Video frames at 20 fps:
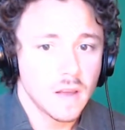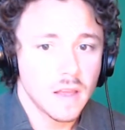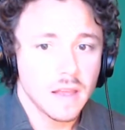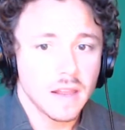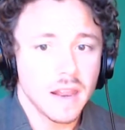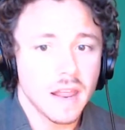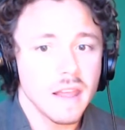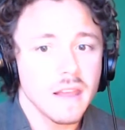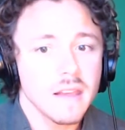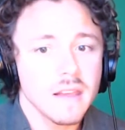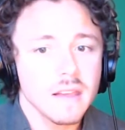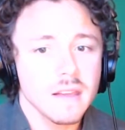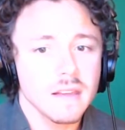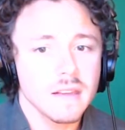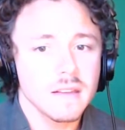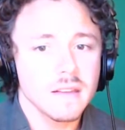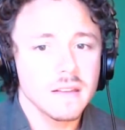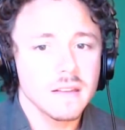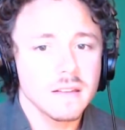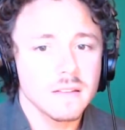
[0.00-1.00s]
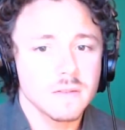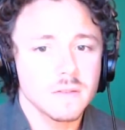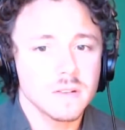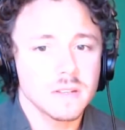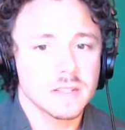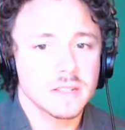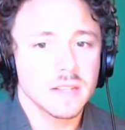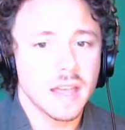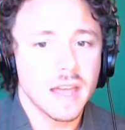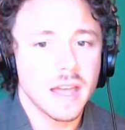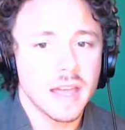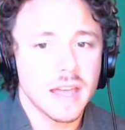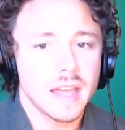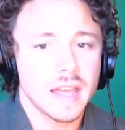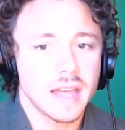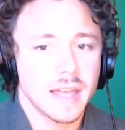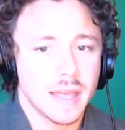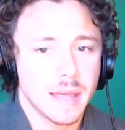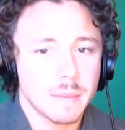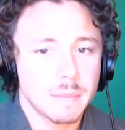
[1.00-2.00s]
Every
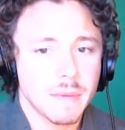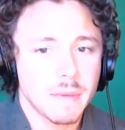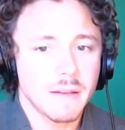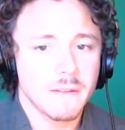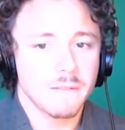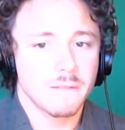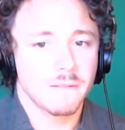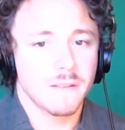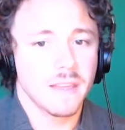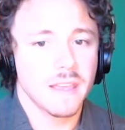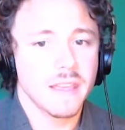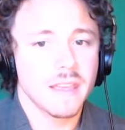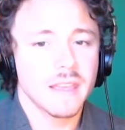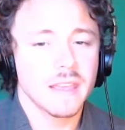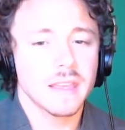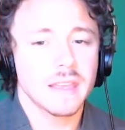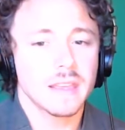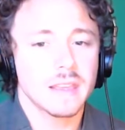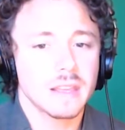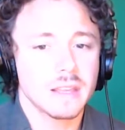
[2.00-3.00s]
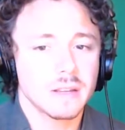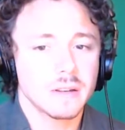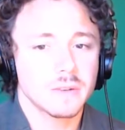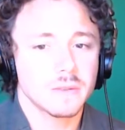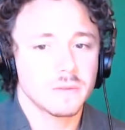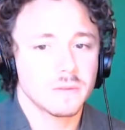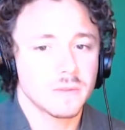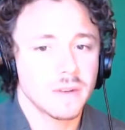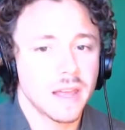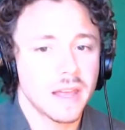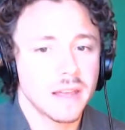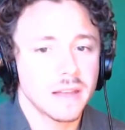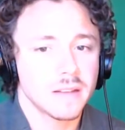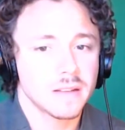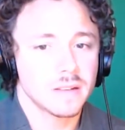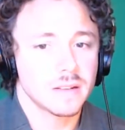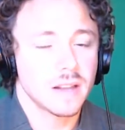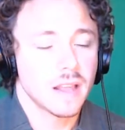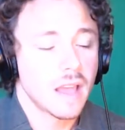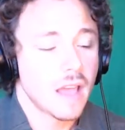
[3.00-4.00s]
time I fake
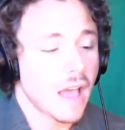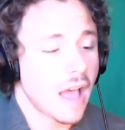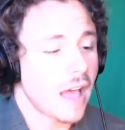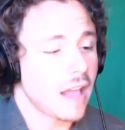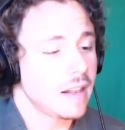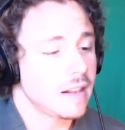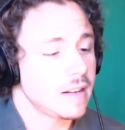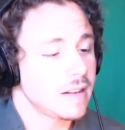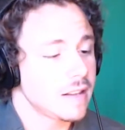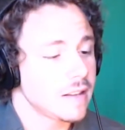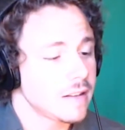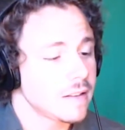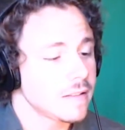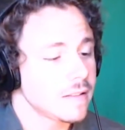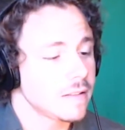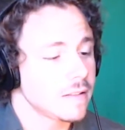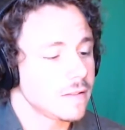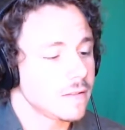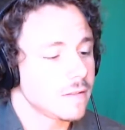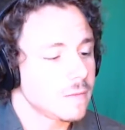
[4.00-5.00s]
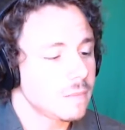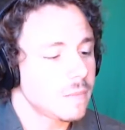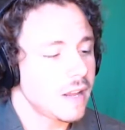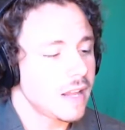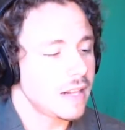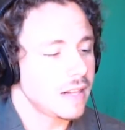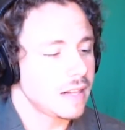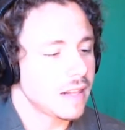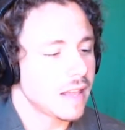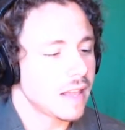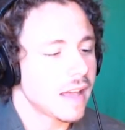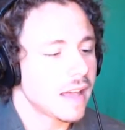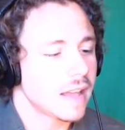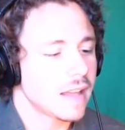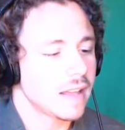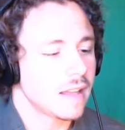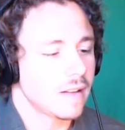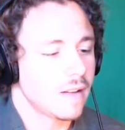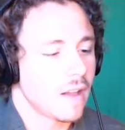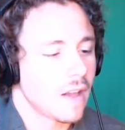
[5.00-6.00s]
around, I live my
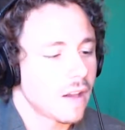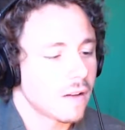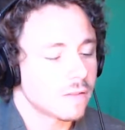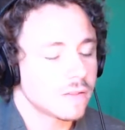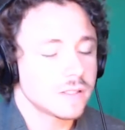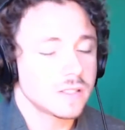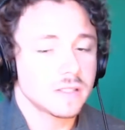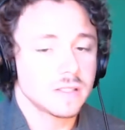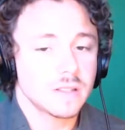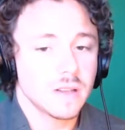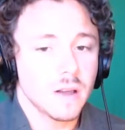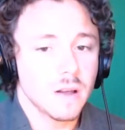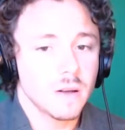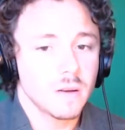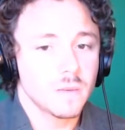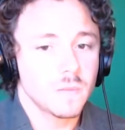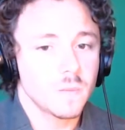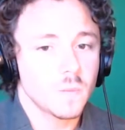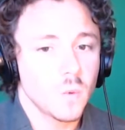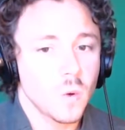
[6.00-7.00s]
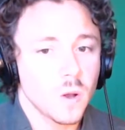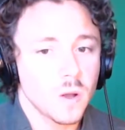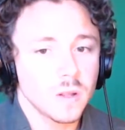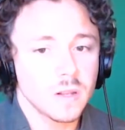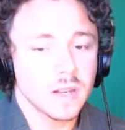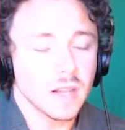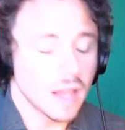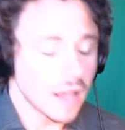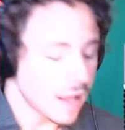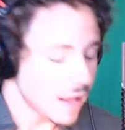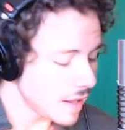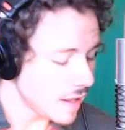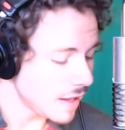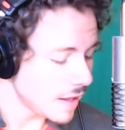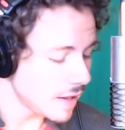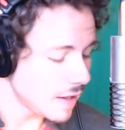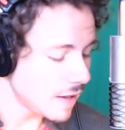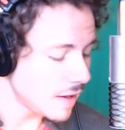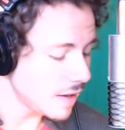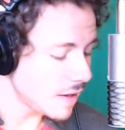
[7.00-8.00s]
life for someone
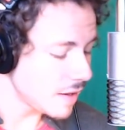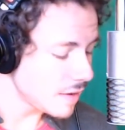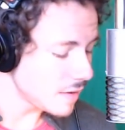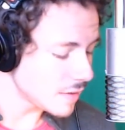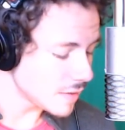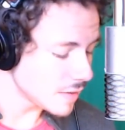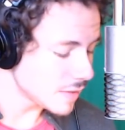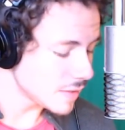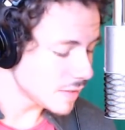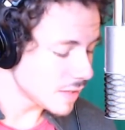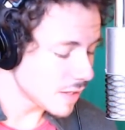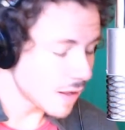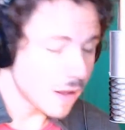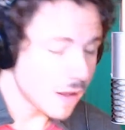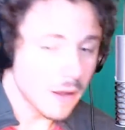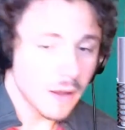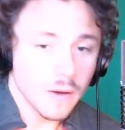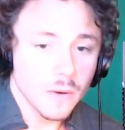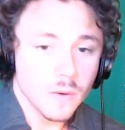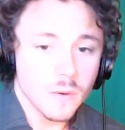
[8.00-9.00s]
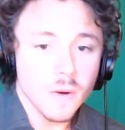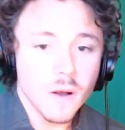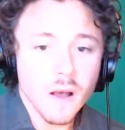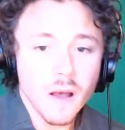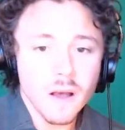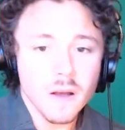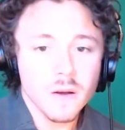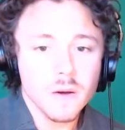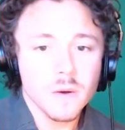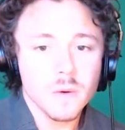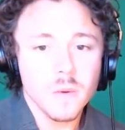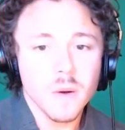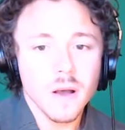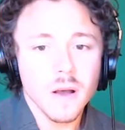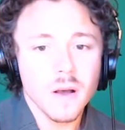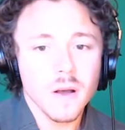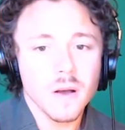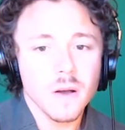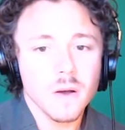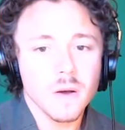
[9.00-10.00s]
else. Whoa,
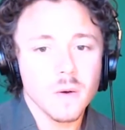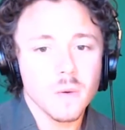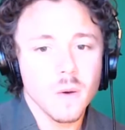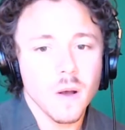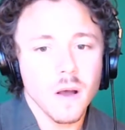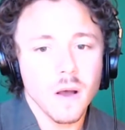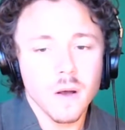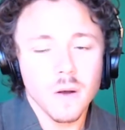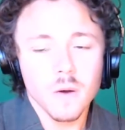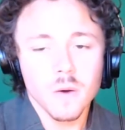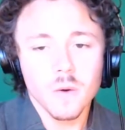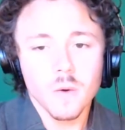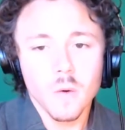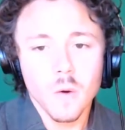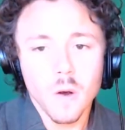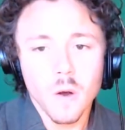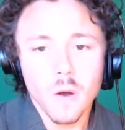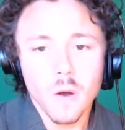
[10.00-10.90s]
whoa, whoa, whoa.